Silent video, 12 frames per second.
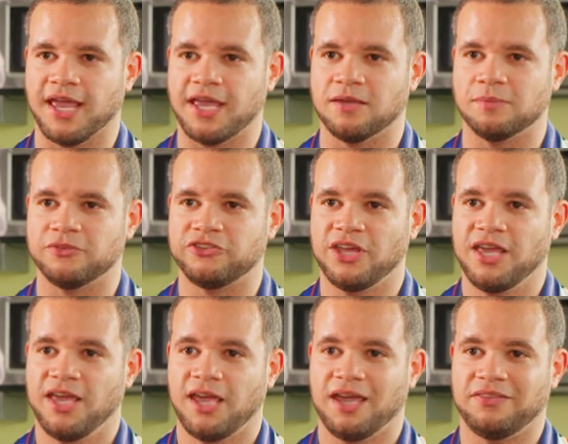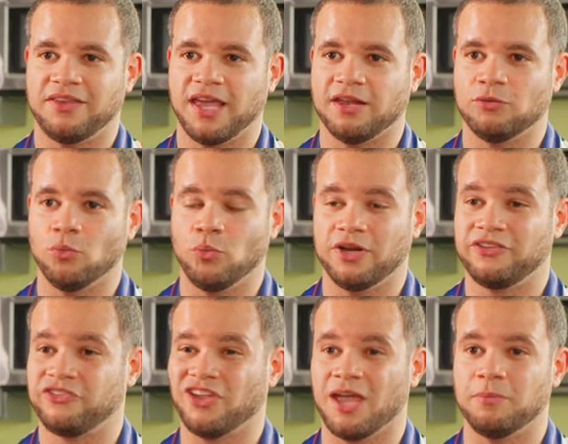games, and then when
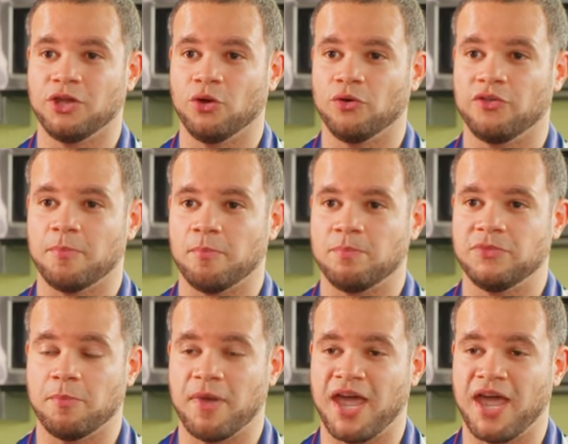it's time to go to the